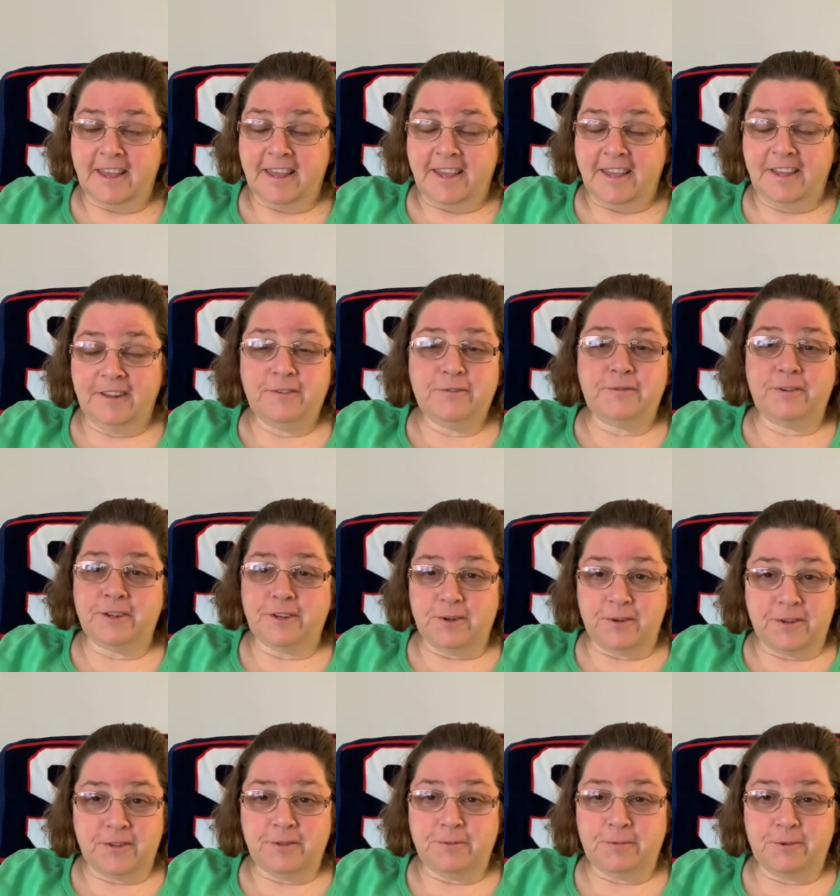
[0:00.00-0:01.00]
even if I don't
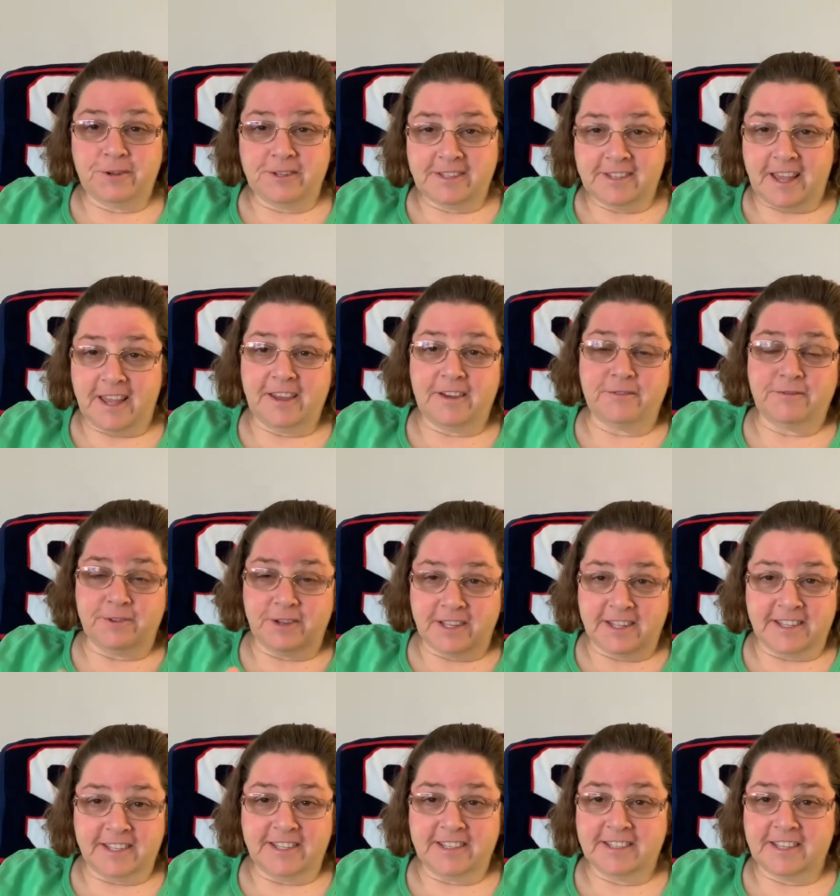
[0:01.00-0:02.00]
have the points, I have
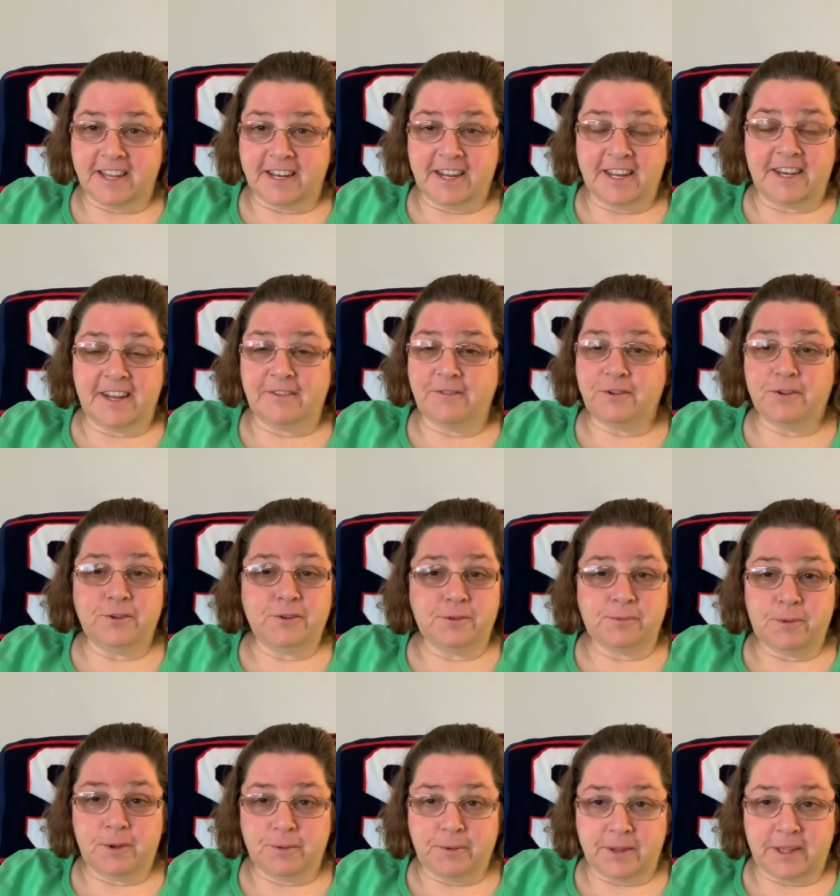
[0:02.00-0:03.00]
weeklies and I never use
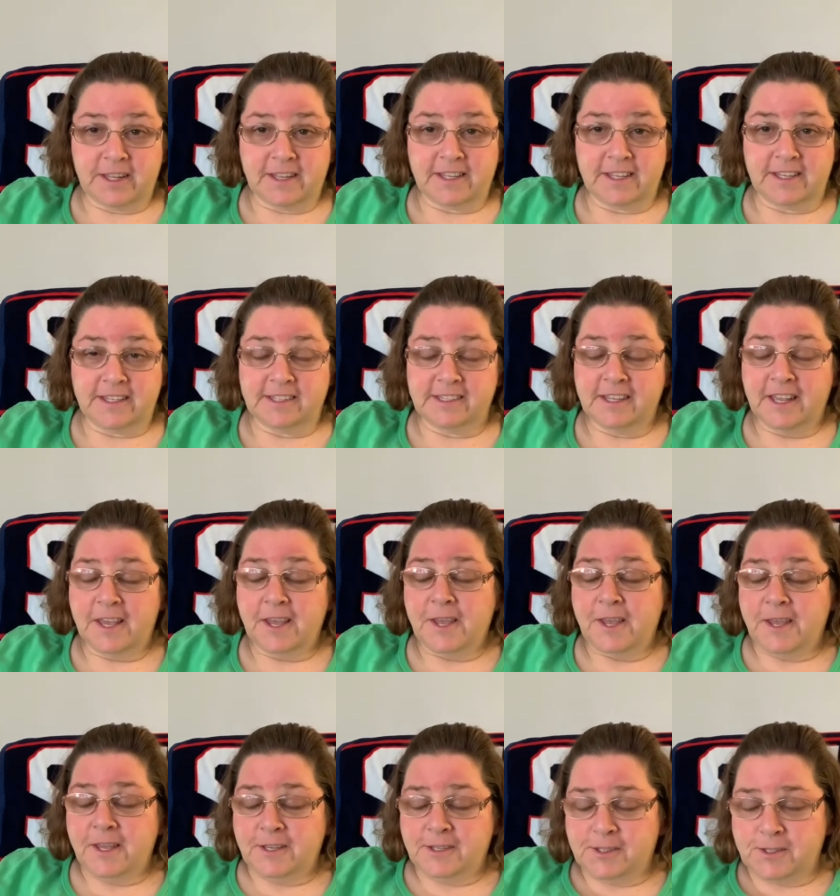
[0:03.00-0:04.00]
my weeklies.
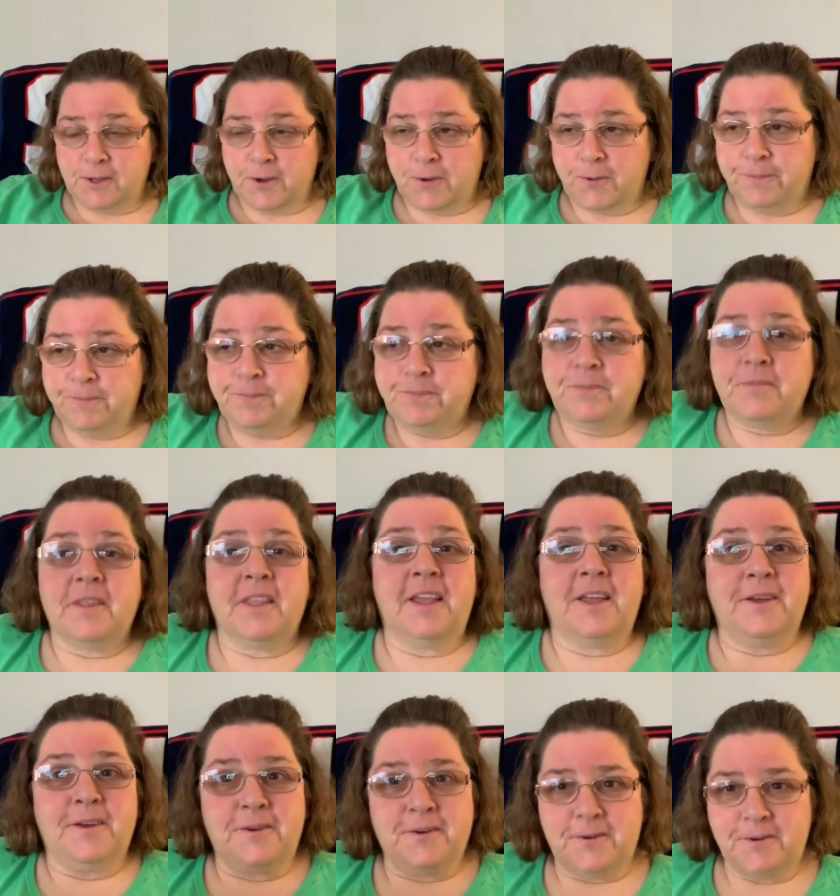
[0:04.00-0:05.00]
So
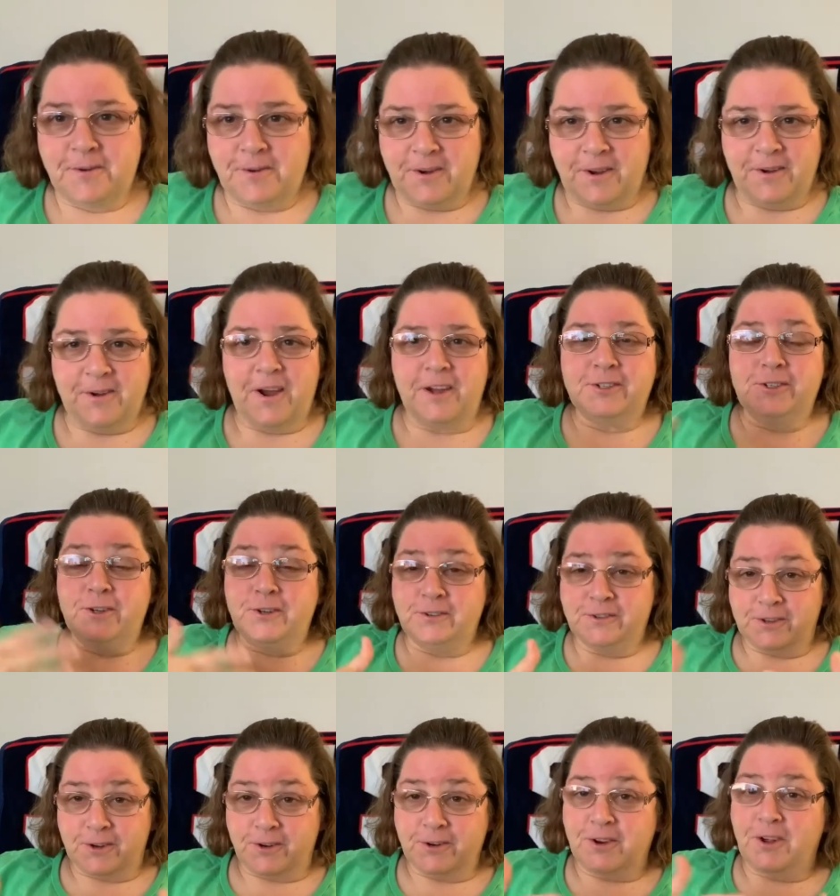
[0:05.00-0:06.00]
I should have
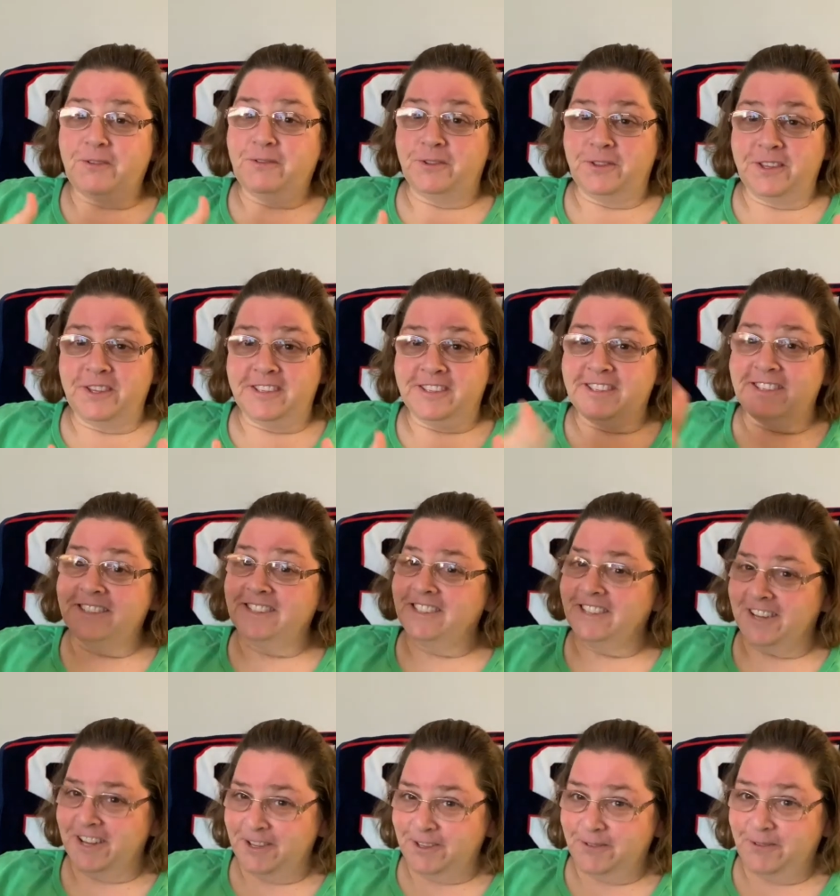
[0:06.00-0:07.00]
started off with this.
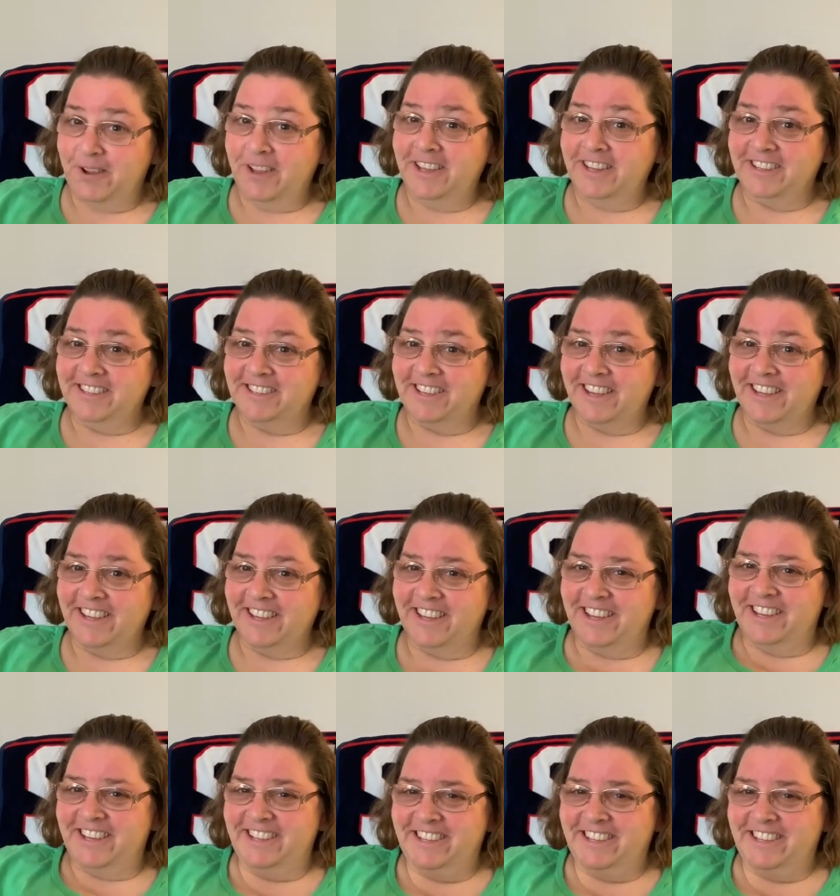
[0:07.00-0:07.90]
Today's weigh-in day.